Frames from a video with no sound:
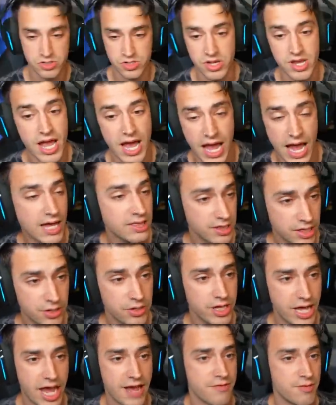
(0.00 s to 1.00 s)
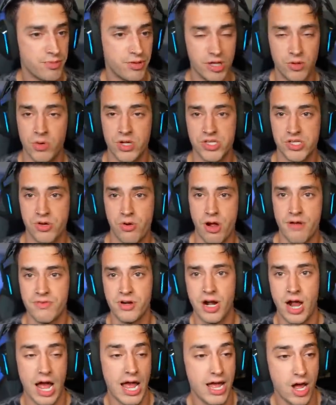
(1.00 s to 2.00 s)
So yeah, I literally haven't played
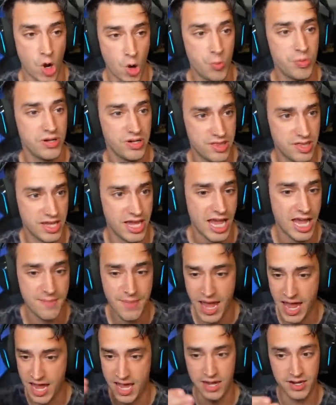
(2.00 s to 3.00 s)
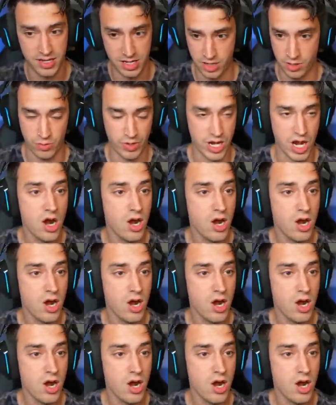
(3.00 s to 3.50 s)
whatsoever. I opened the game and here we